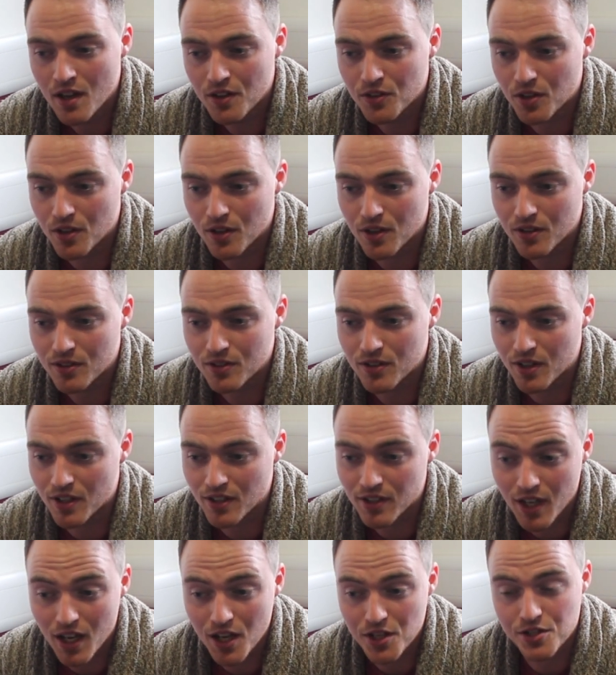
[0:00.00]
to
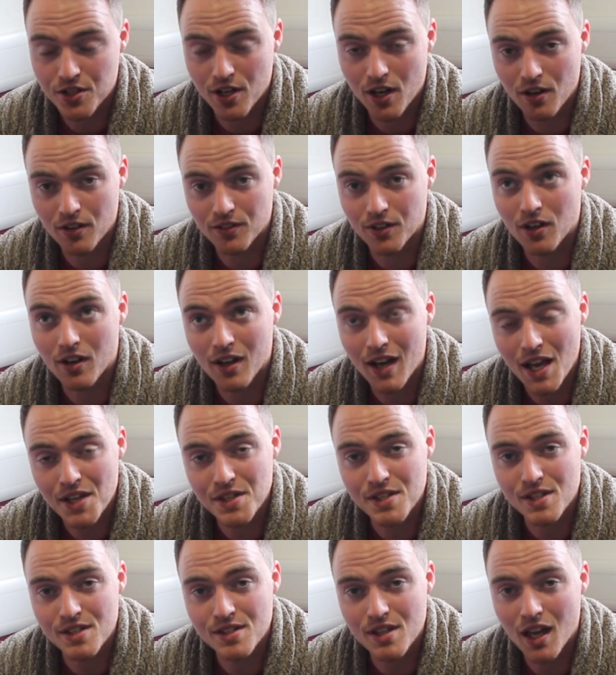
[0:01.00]
engage their
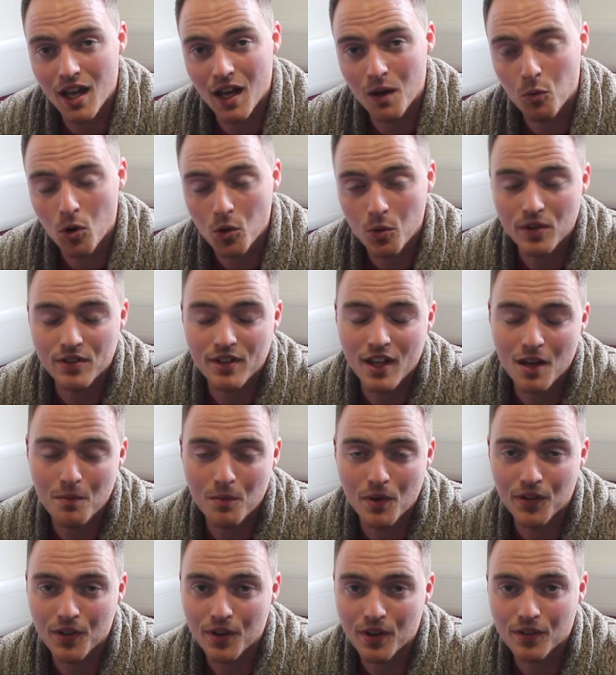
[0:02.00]
classes and work with
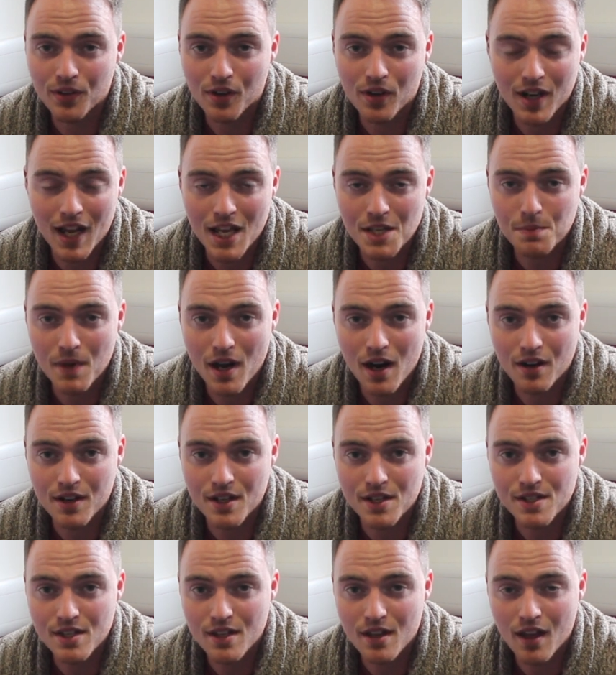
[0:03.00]
them on their class
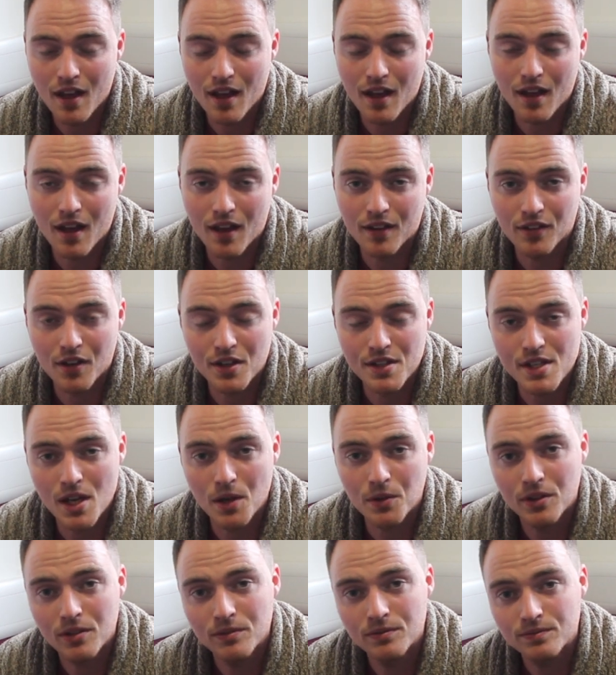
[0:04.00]
parties and nights
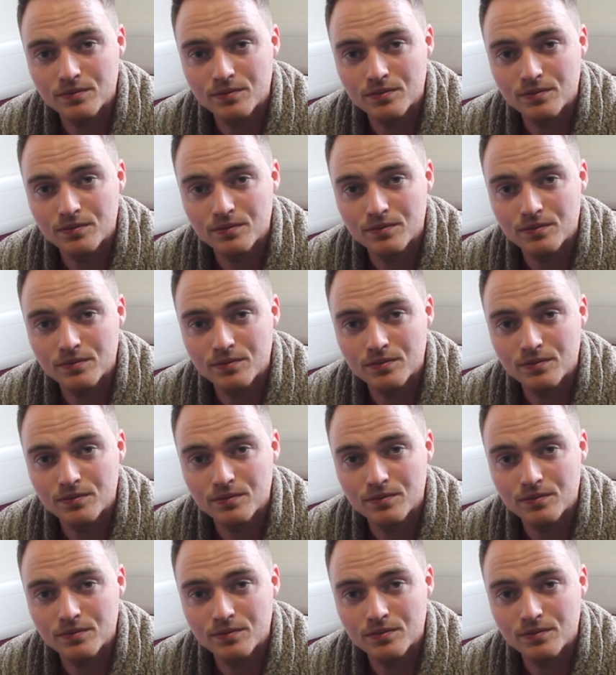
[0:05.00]
out.